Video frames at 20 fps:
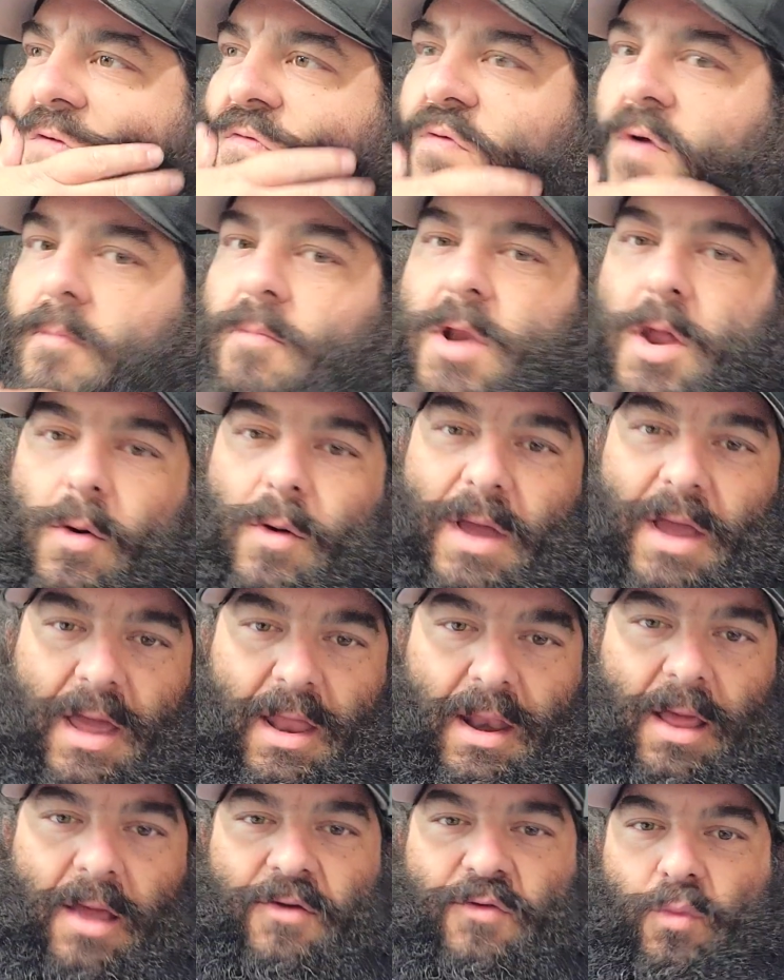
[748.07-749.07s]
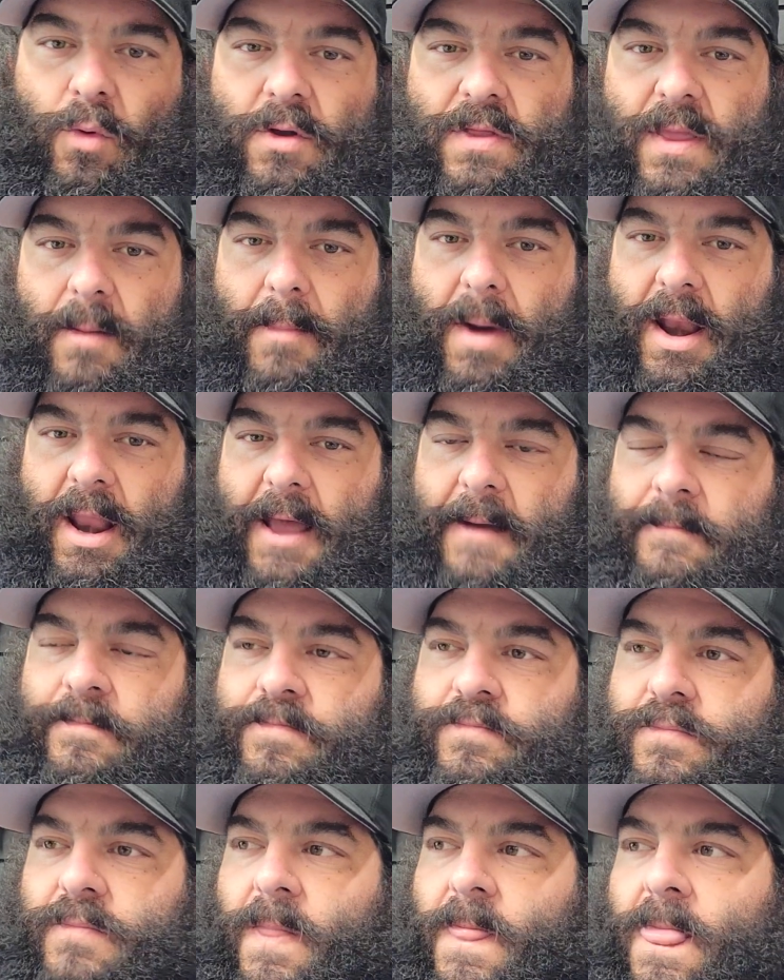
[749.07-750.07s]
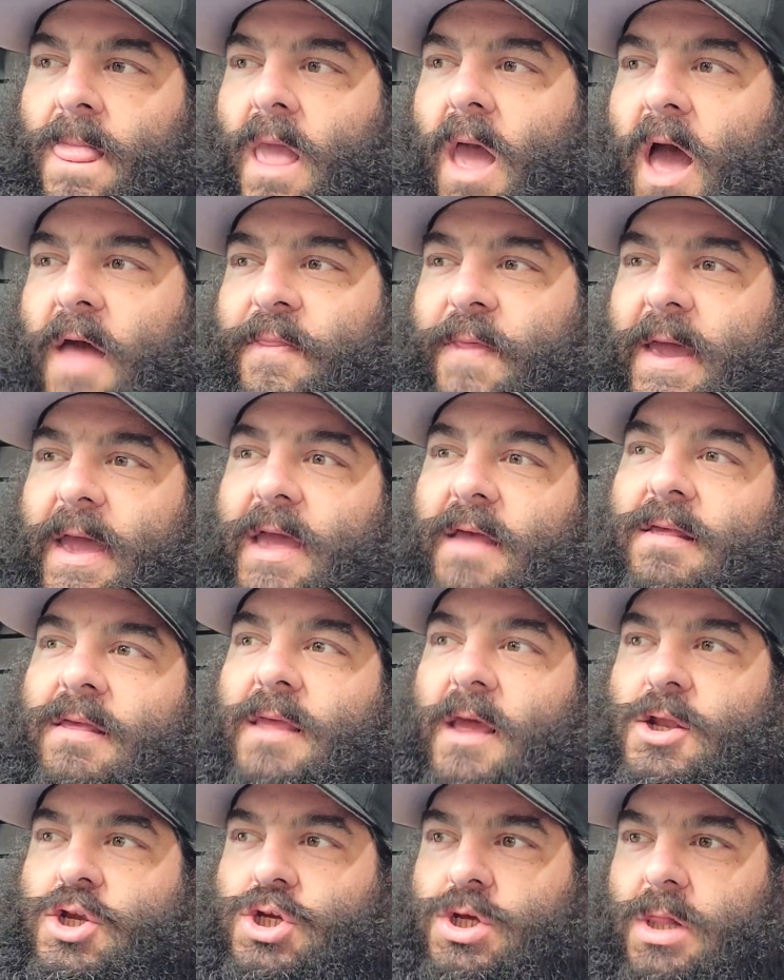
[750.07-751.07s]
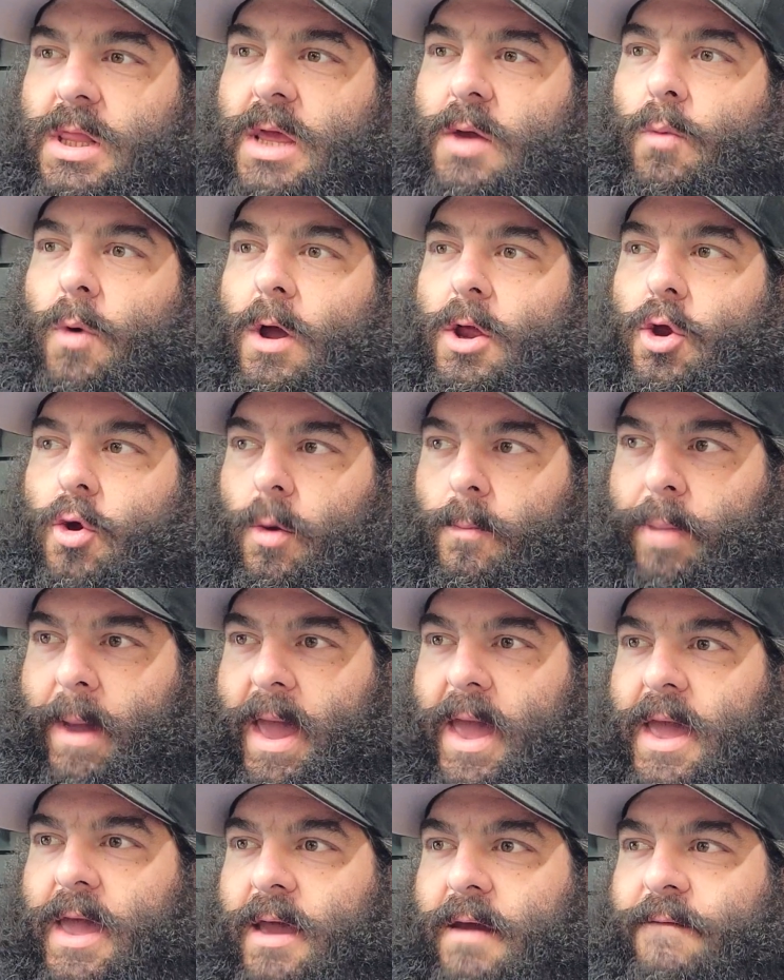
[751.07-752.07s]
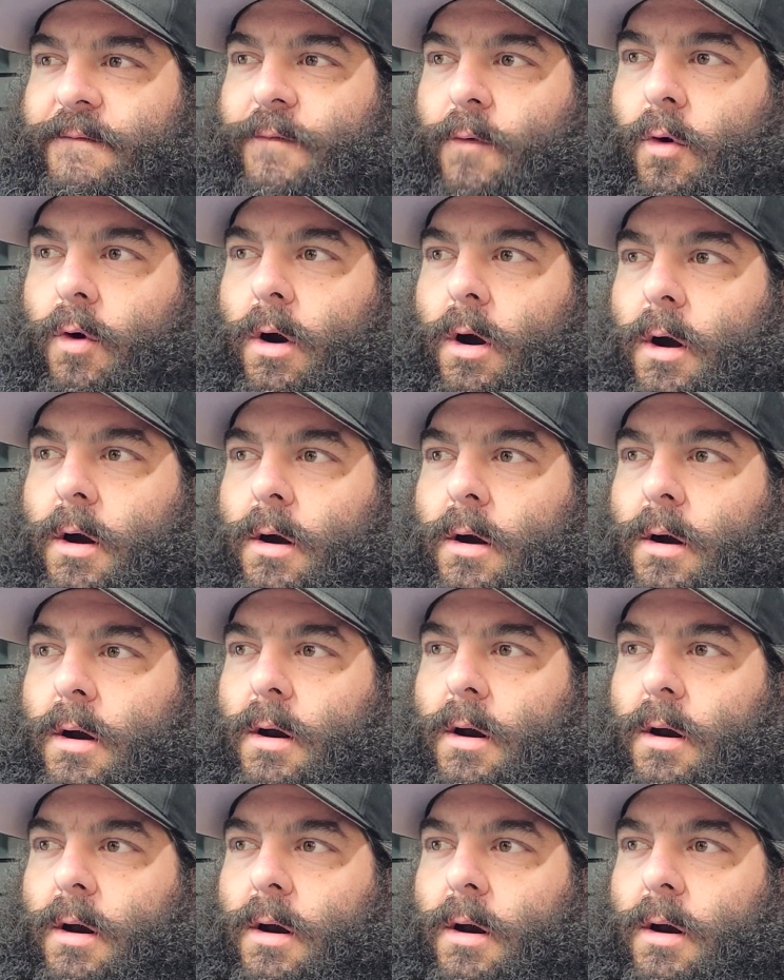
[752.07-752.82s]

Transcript: from doing it is worth the money. I think essentially what you're paying for,